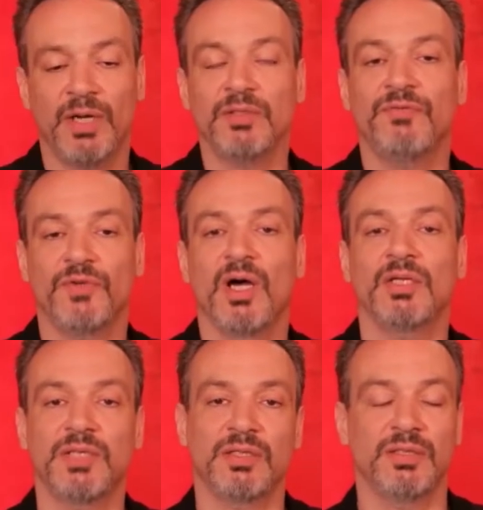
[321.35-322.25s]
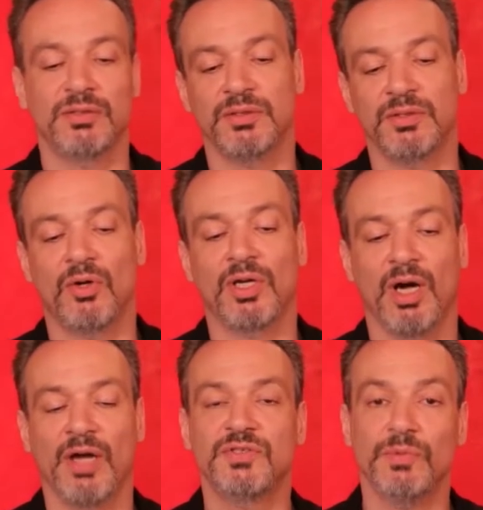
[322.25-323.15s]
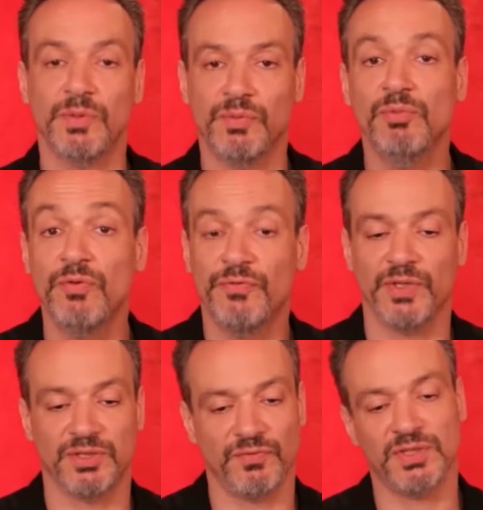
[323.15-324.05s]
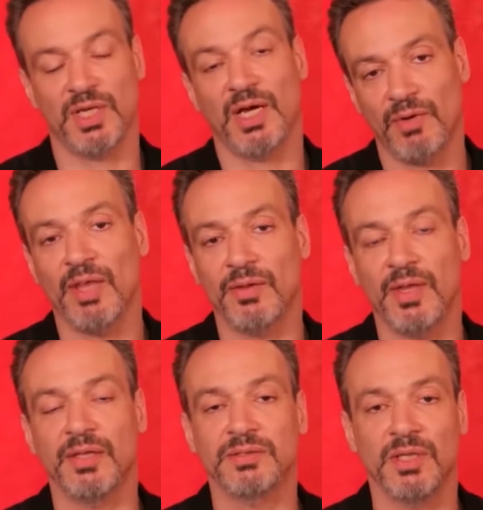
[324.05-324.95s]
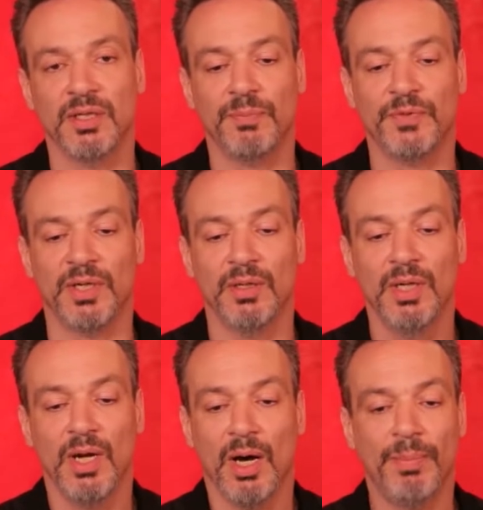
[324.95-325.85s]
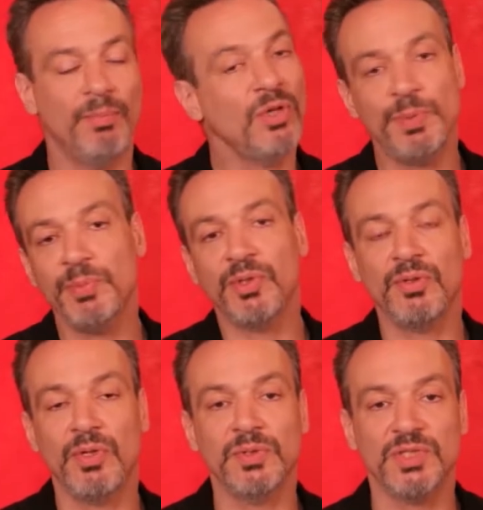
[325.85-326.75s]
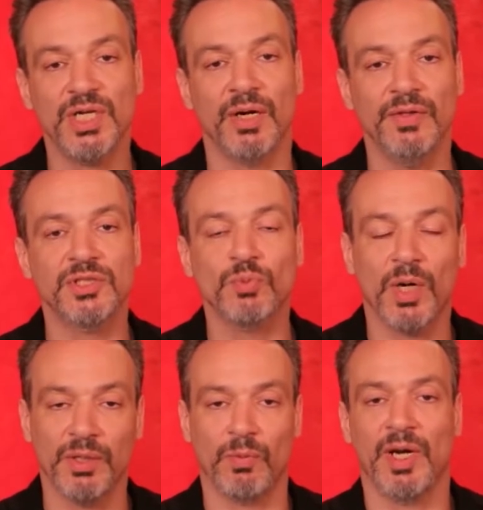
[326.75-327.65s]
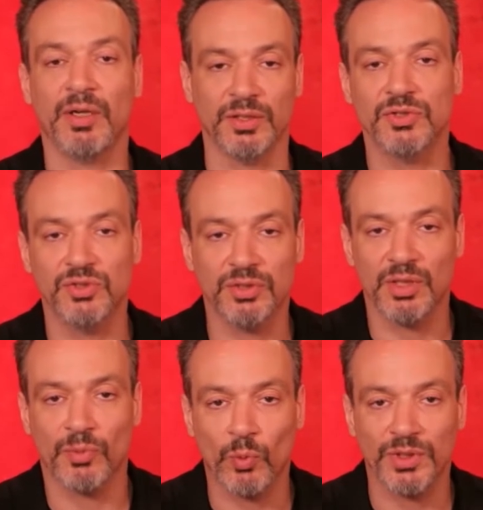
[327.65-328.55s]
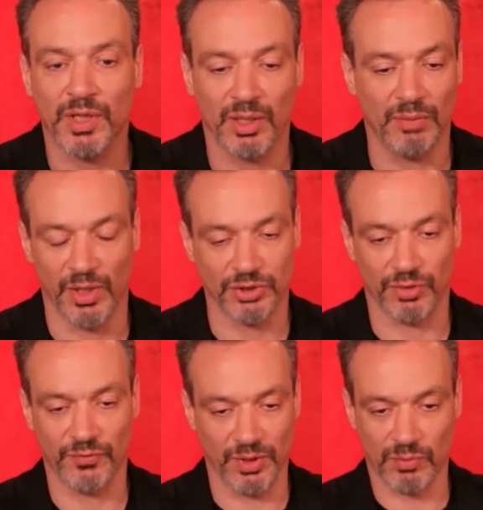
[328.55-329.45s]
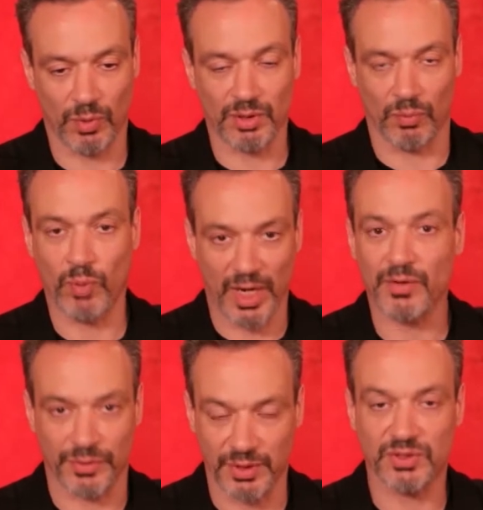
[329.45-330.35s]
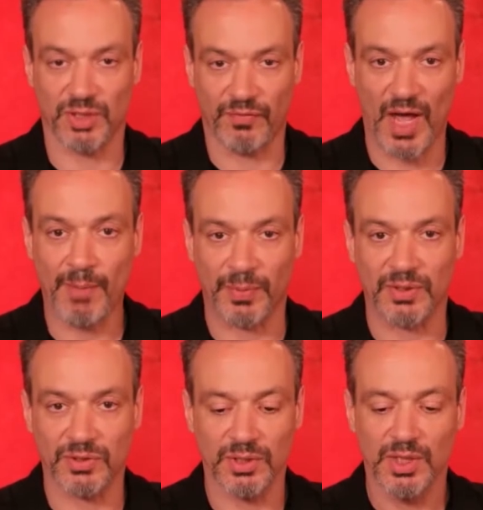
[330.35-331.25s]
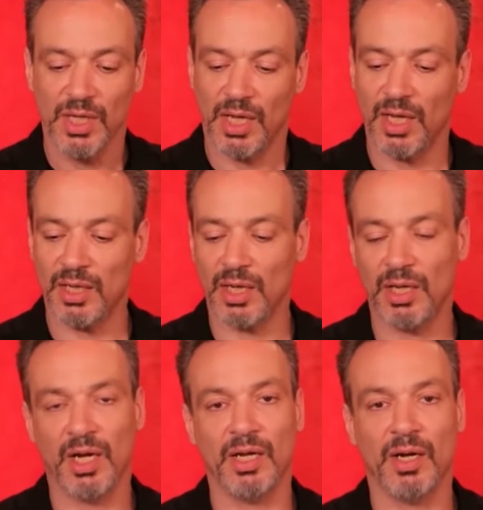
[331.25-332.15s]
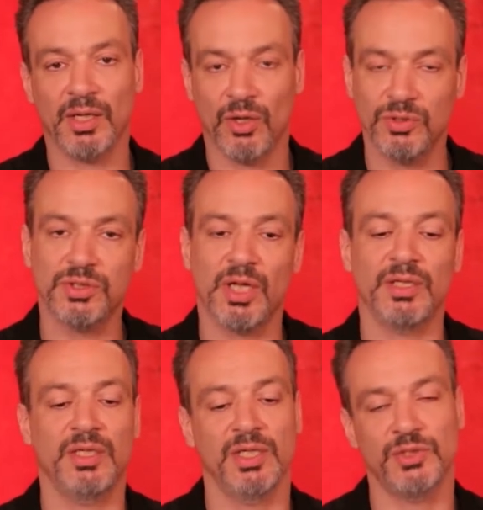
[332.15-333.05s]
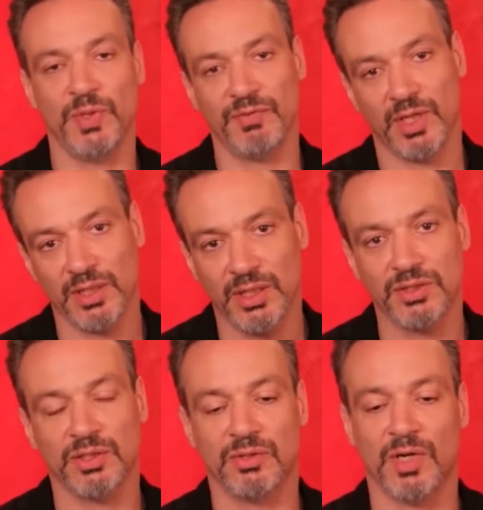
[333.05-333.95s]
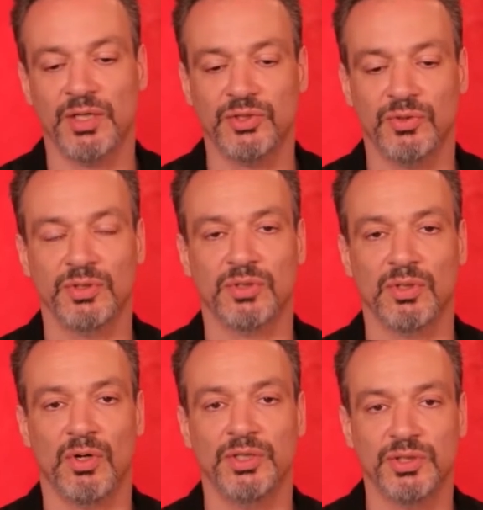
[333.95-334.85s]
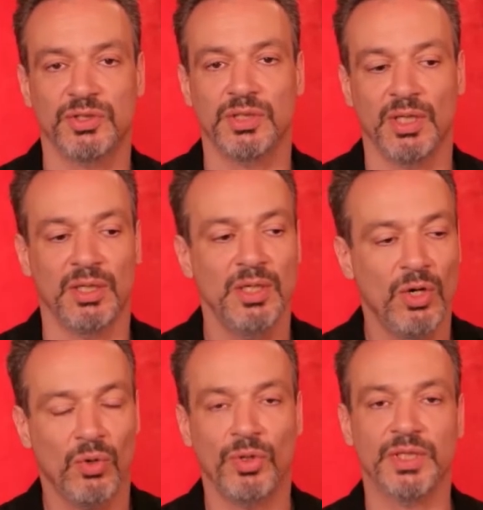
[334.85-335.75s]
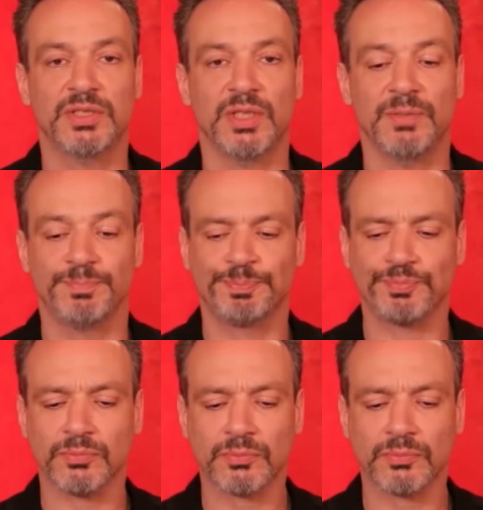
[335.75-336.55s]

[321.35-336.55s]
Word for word: them. Apparently, if you contact the Internet Archives, they would remove things if you say, I'd rather that it's not up there. Uh, but most people don't know it's there. And this is why awareness is your number one countermeasure. If you didn't, weren't aware that this stuff happens, and I, I, I, coach a lot of kids, we have a lot of kids at the karate school, it's our largest uh, audience there.